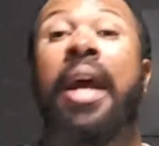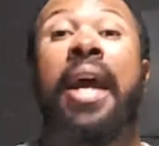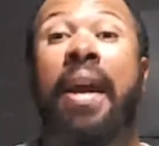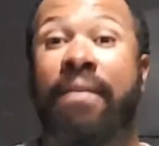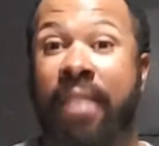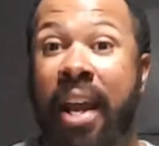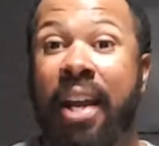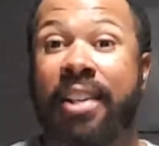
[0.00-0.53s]

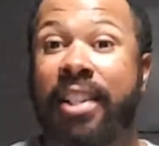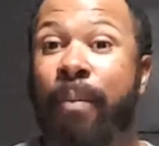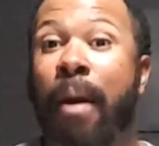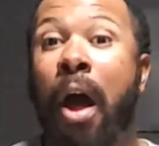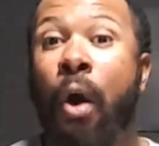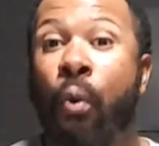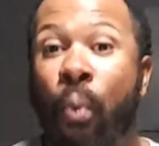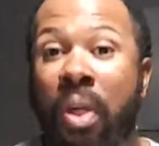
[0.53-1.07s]
If they can
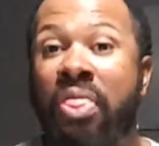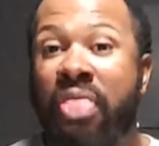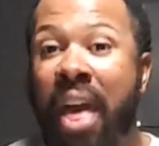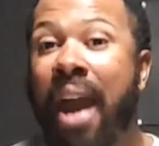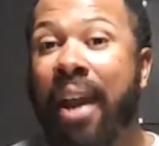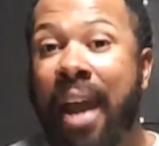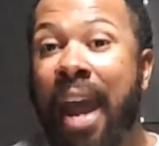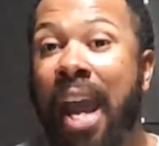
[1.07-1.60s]
somehow win
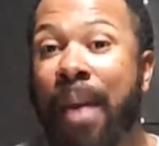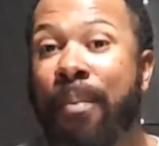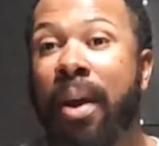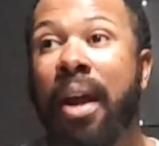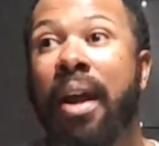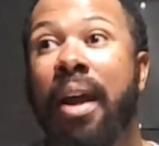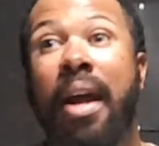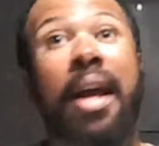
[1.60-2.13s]
that
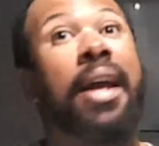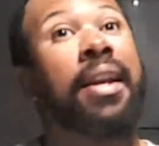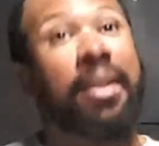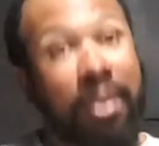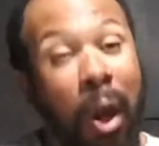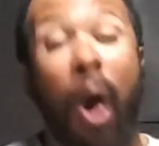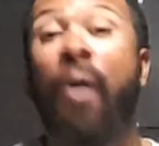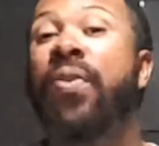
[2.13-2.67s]
game,
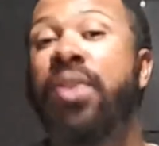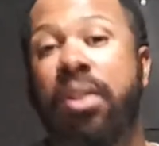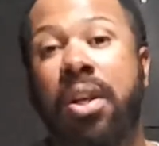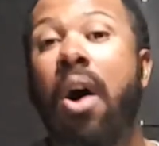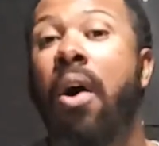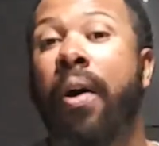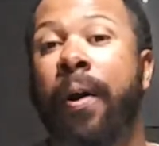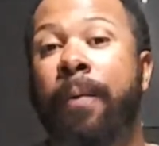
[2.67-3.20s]
Dolphins are
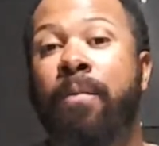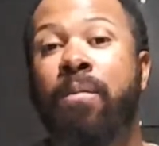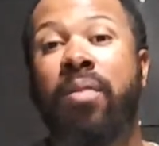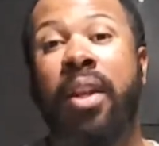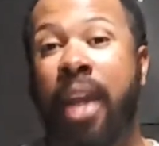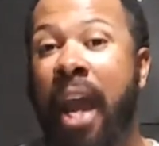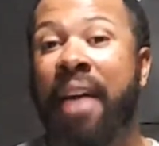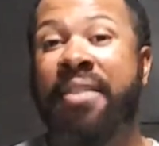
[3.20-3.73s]
talking. In
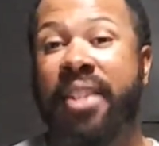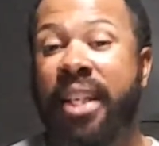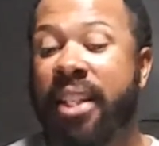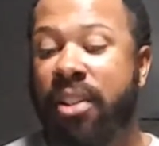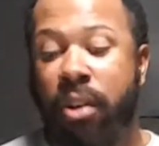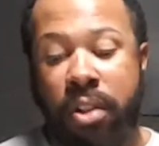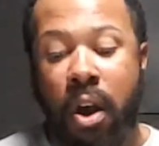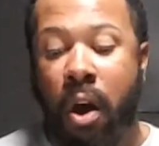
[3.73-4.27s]
the AFC East,
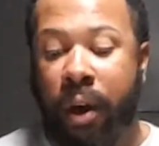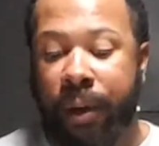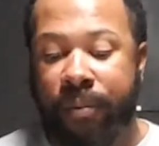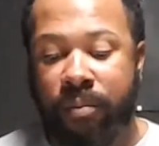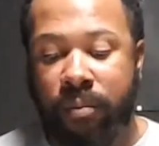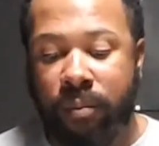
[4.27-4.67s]
they're talking.